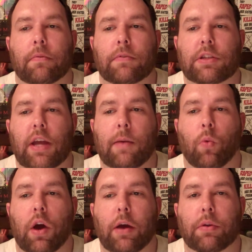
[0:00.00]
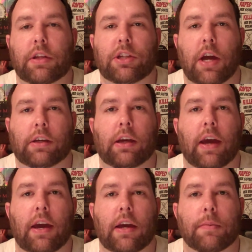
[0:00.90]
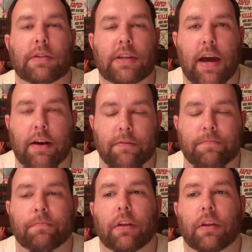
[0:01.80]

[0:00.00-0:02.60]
the same way with the shaky cam. It's kind of,